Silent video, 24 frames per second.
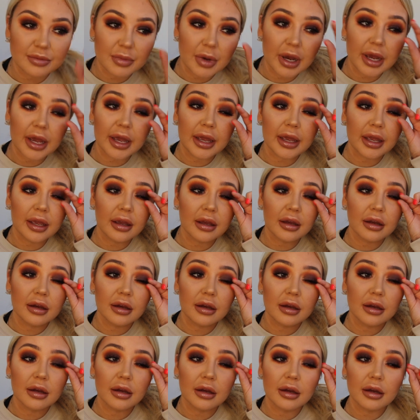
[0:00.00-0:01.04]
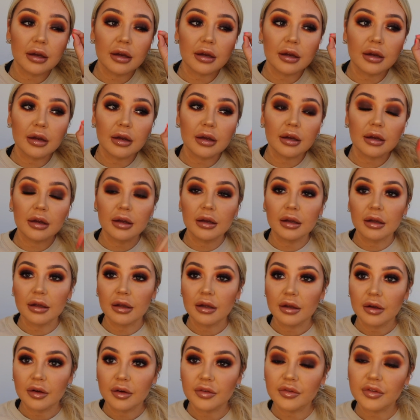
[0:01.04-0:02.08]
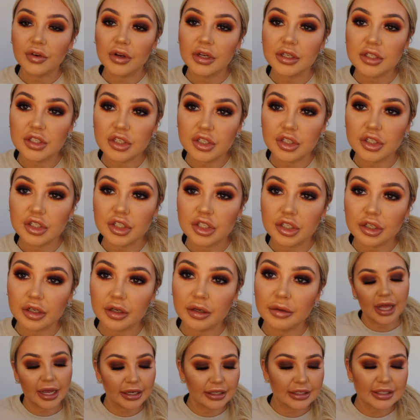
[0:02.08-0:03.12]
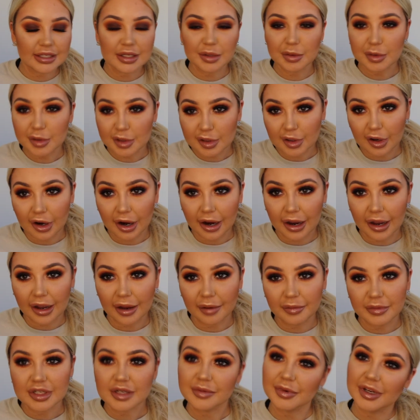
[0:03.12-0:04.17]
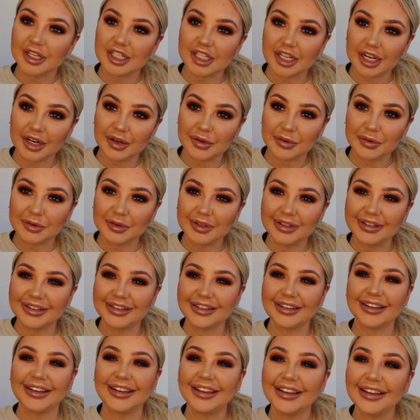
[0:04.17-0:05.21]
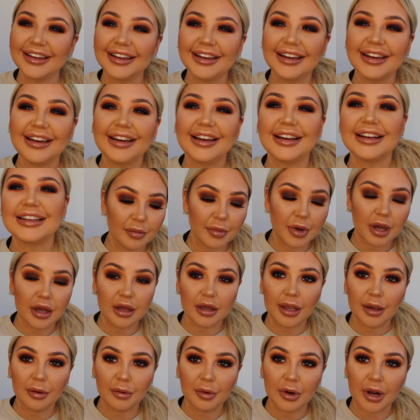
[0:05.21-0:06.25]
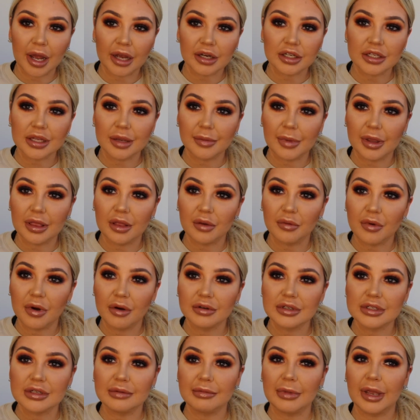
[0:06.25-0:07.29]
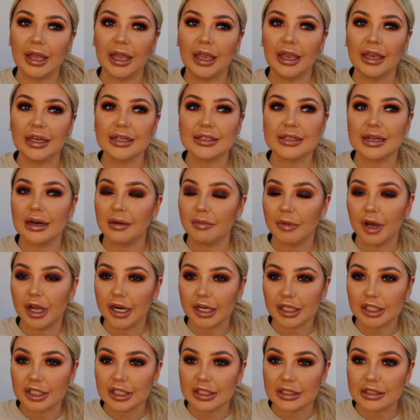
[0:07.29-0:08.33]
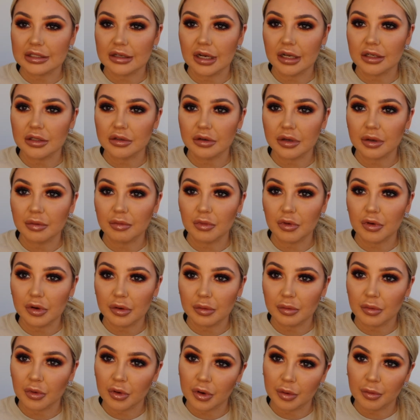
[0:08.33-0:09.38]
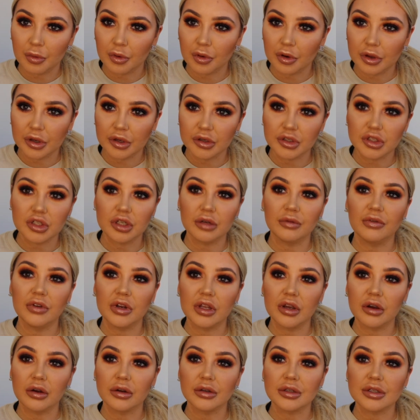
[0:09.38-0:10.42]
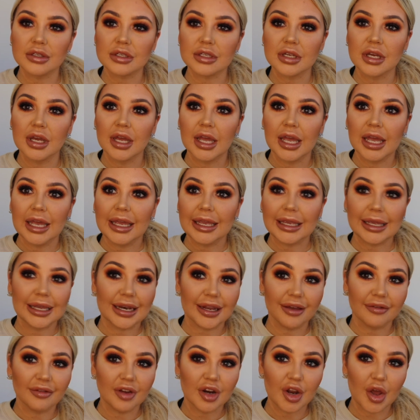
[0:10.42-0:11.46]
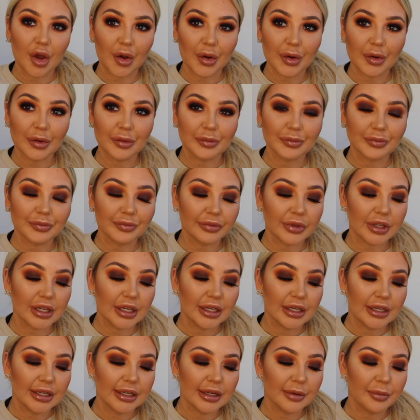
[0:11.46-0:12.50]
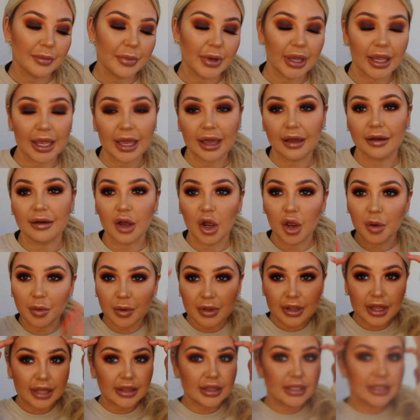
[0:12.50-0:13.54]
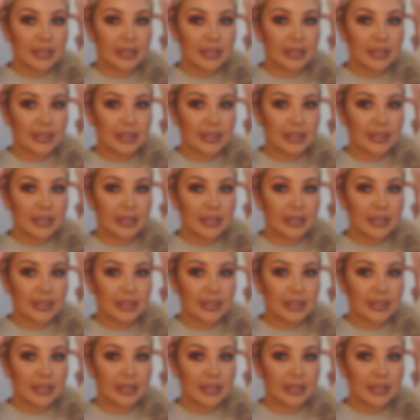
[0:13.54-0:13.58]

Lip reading: my first YouTube, like and subscribe to my channel. It would actually mean the world to me, because then I might actually start doing more and more YouTube videos. You never know. But yeah, I hope you like